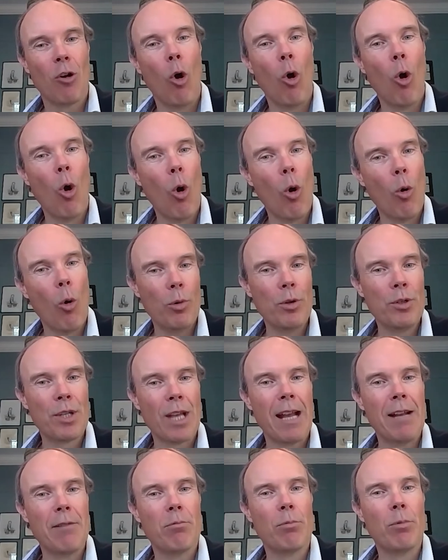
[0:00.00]
or was
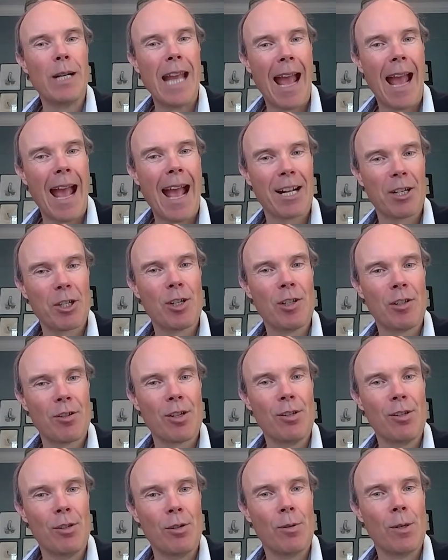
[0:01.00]
a reaction
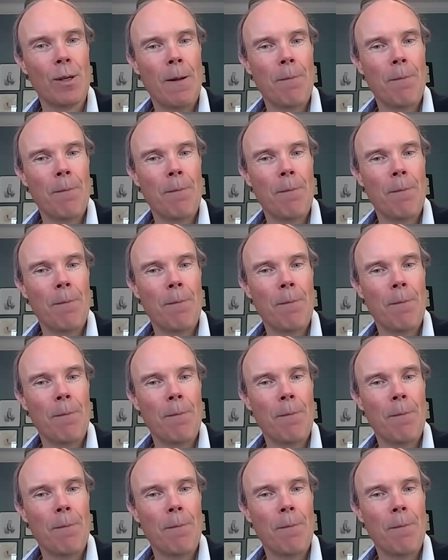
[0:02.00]
to